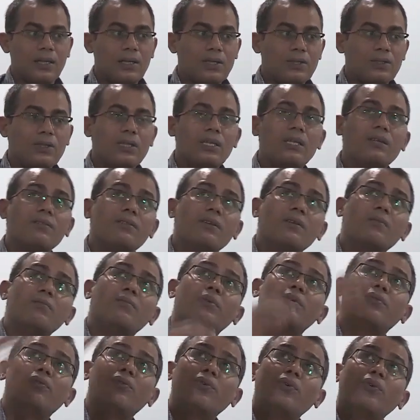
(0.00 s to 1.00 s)
So even
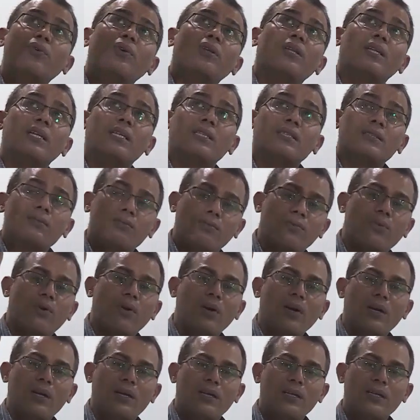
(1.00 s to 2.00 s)
before there is a
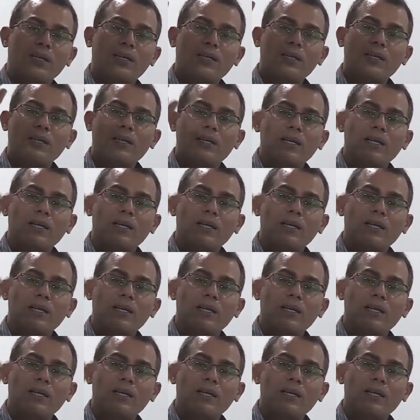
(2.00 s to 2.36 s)
faulting,